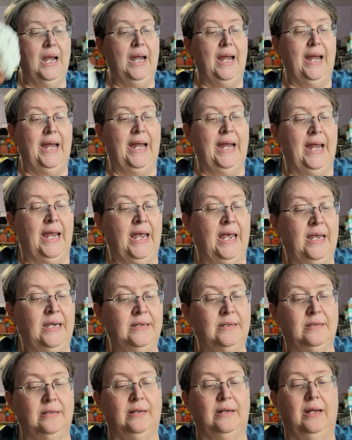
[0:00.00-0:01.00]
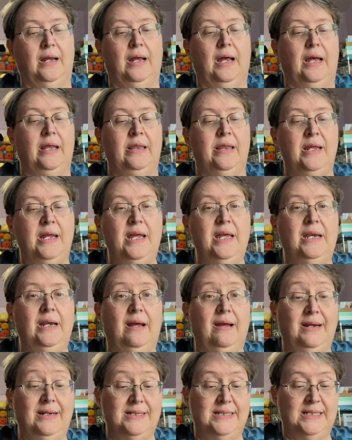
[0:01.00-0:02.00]
And then
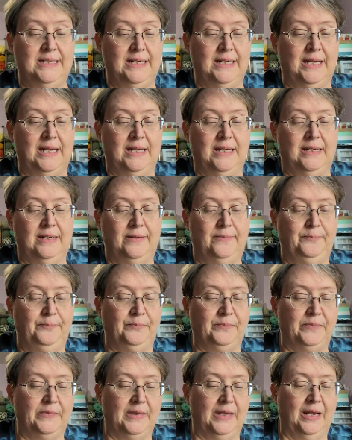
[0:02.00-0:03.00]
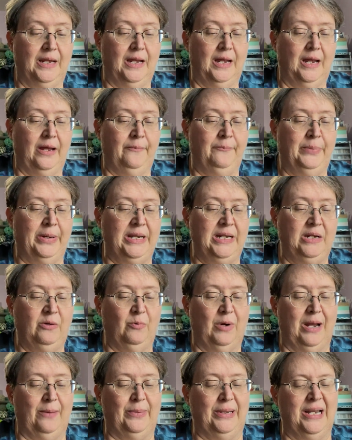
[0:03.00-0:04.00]
I did a bunny
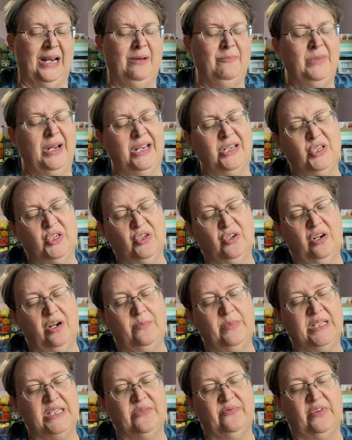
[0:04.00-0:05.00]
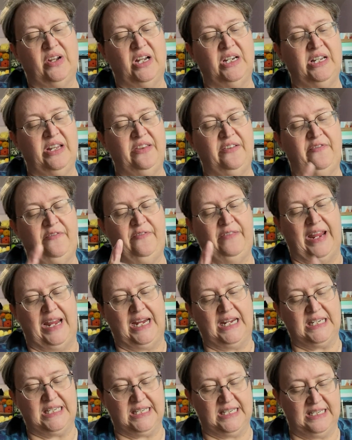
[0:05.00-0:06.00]
rabbit. And I'm not sure I'm as fond of the
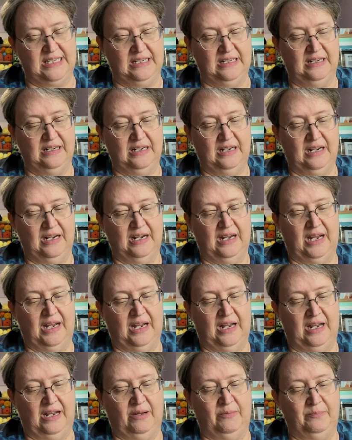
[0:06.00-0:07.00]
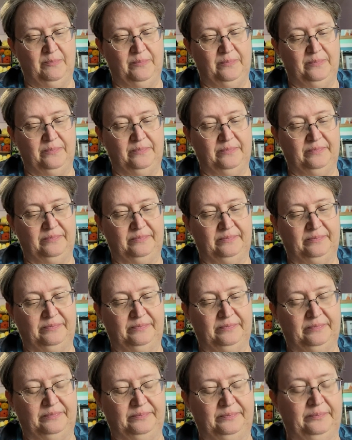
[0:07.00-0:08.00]
face,
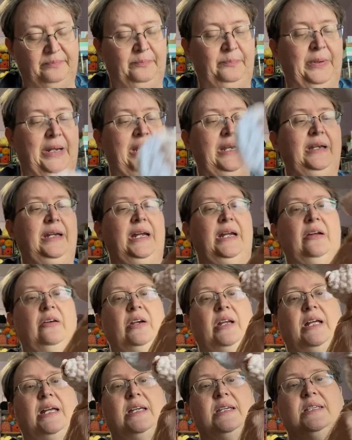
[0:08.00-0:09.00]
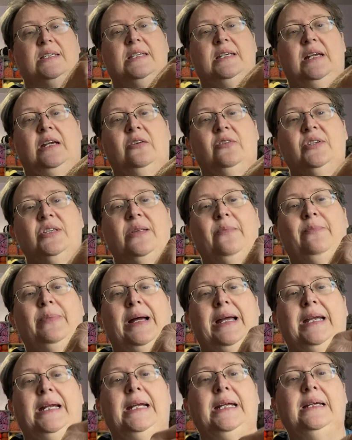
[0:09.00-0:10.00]
but here it is. Here's the
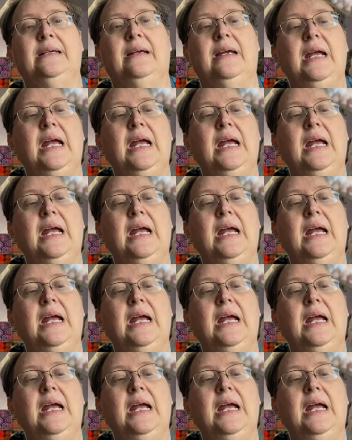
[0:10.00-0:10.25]
bunny.